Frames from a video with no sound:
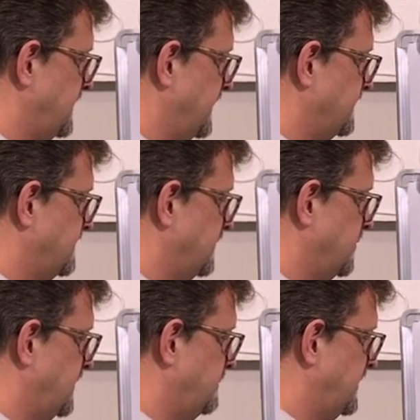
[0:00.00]
connects to the
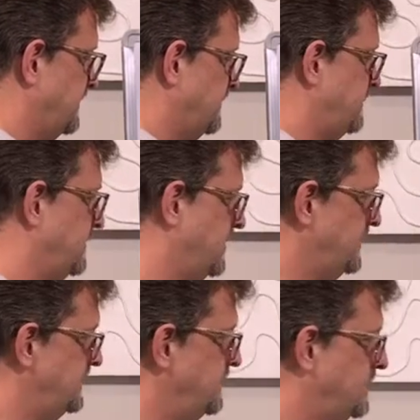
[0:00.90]
one above and below
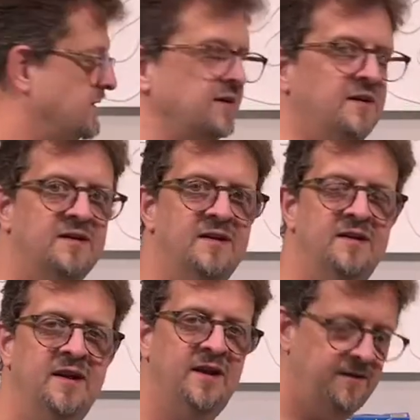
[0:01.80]
it. They're all connected
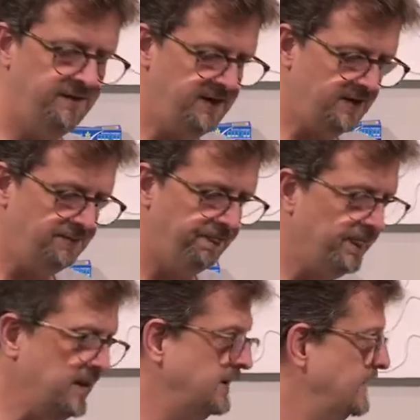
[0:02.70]
together. Now,
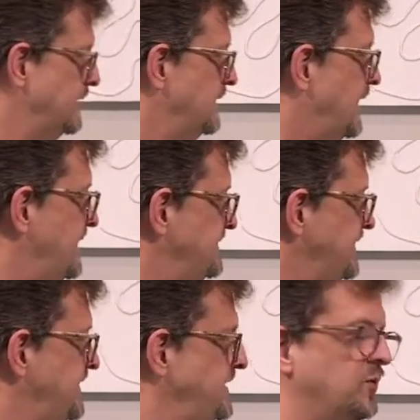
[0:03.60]

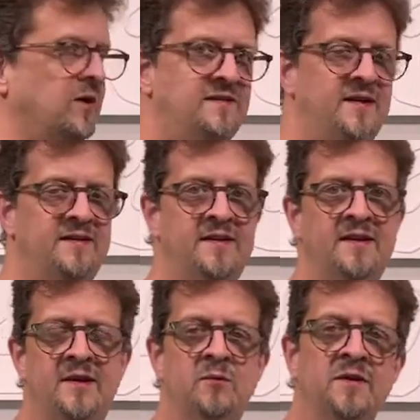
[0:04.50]
identity. What is
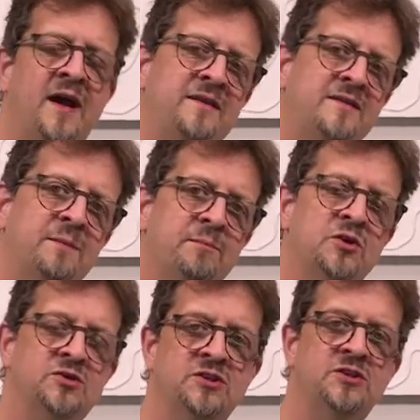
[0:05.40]
identity? Well, that's the
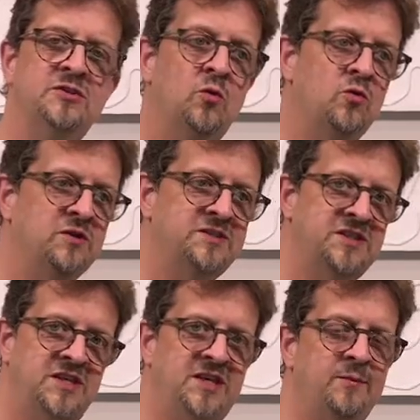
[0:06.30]
person or
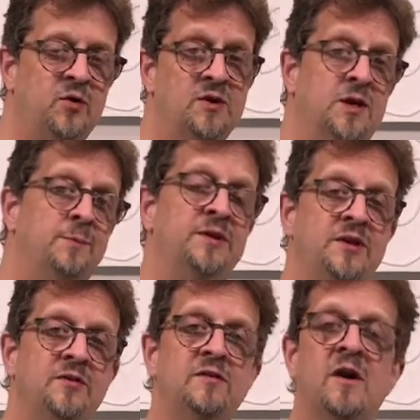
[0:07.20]
team or
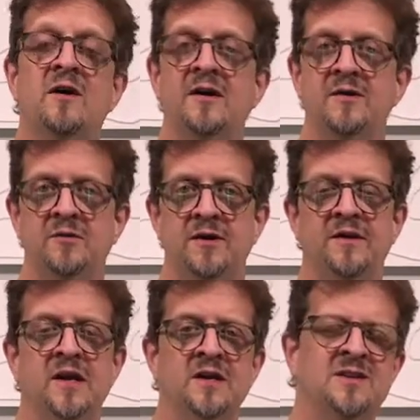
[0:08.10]
company you're talking with.
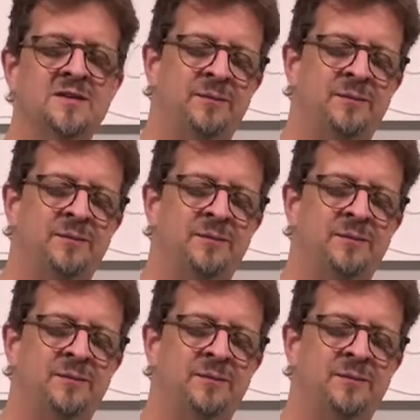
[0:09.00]
So